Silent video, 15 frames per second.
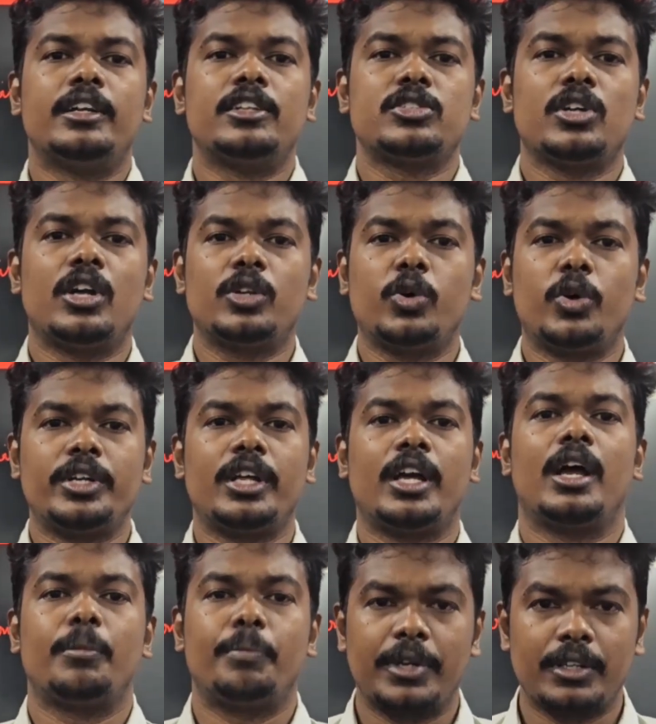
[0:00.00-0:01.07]
It is not going to
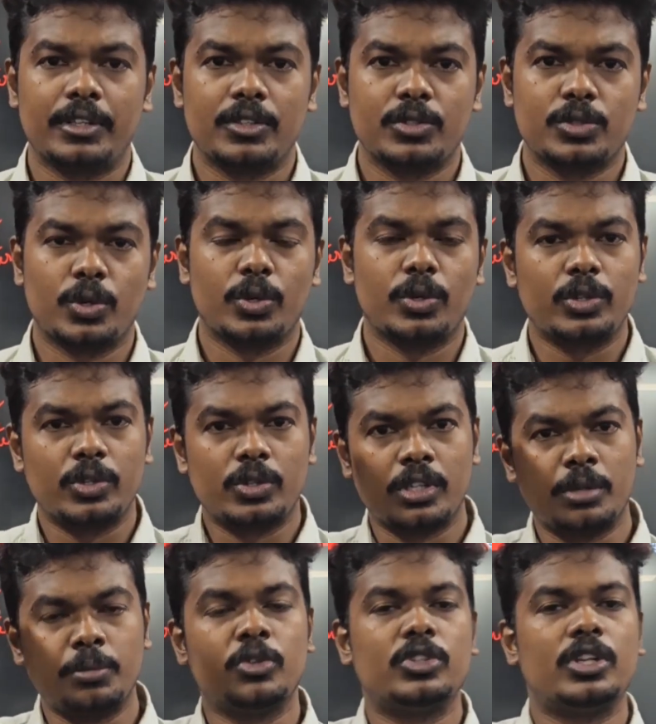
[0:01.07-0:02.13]
happen. So
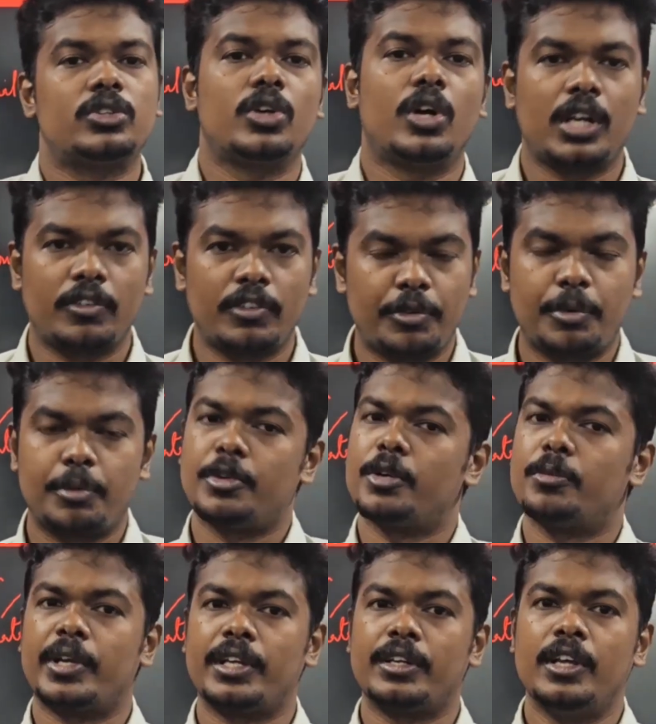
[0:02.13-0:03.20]
remove that thought away from
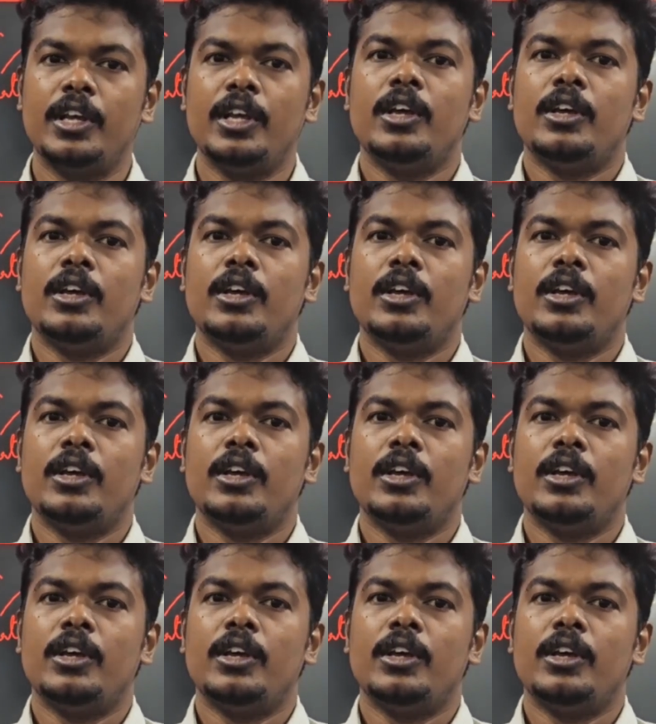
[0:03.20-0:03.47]
your mind.